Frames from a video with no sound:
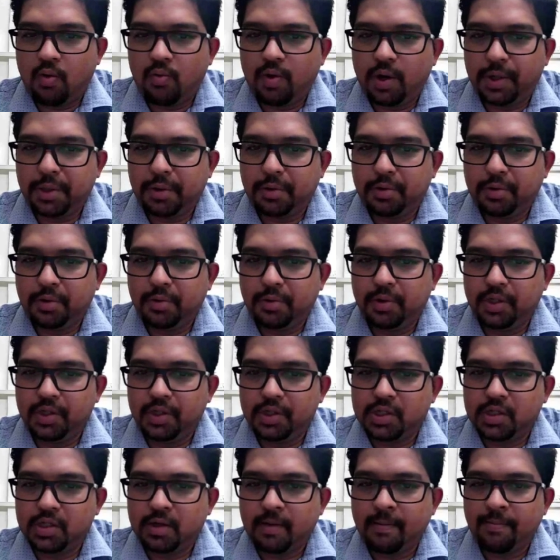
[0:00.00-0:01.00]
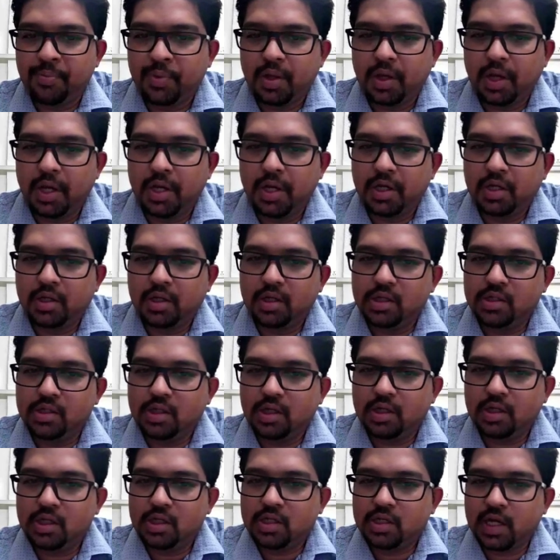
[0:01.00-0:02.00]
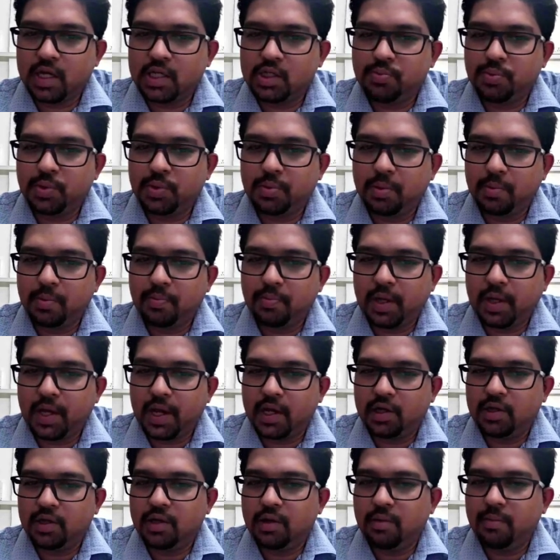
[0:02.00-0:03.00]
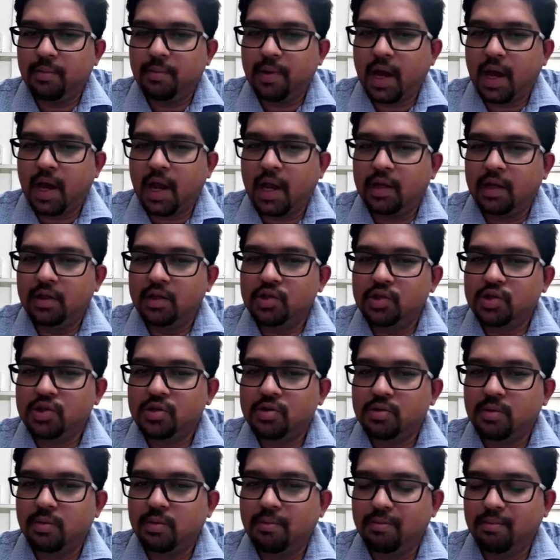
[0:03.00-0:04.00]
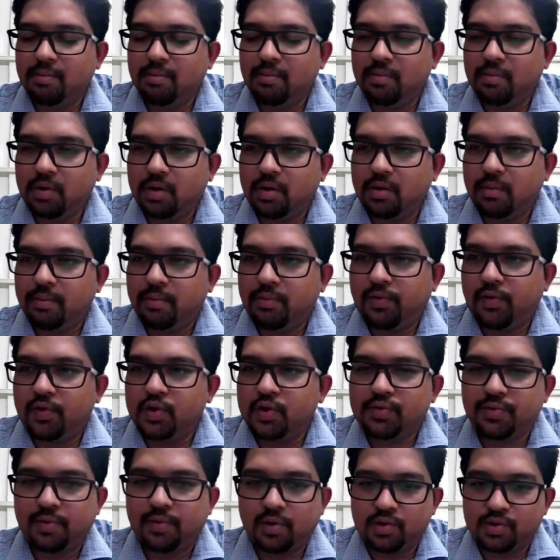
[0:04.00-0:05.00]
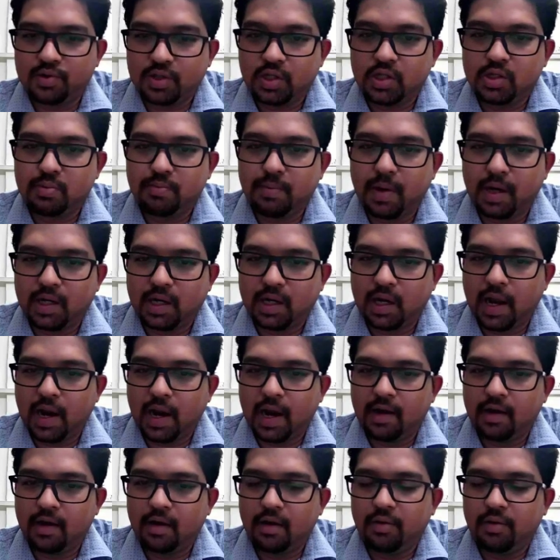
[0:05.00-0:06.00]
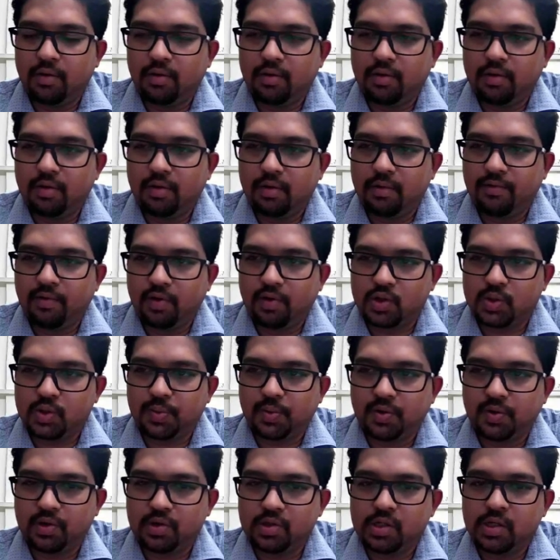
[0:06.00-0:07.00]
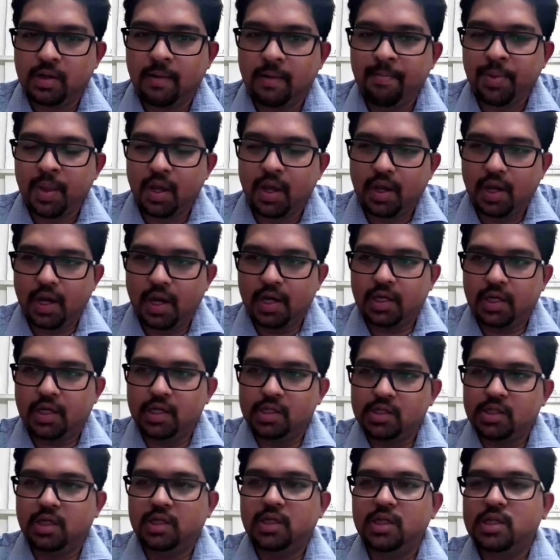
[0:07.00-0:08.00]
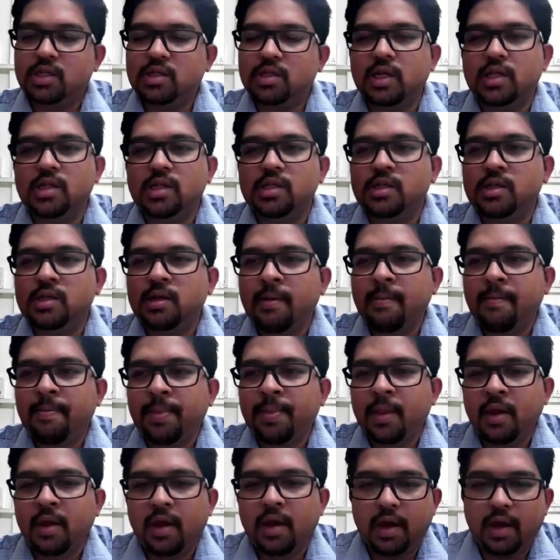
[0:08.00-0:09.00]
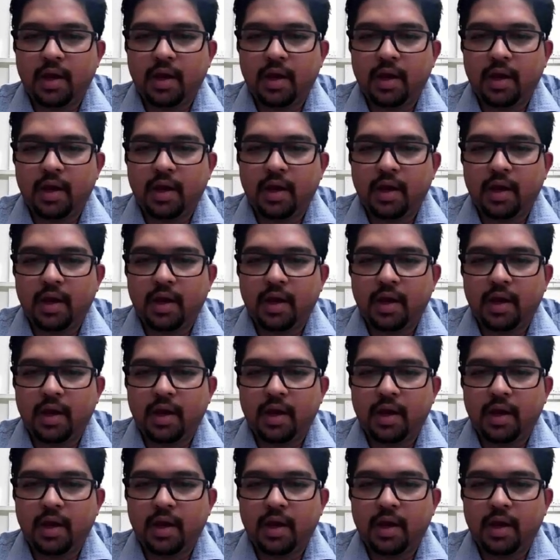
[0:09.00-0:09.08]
Now what you do is increase the distance between palladium and this phosphorus, this metal and your phosphorus. Increase the distance.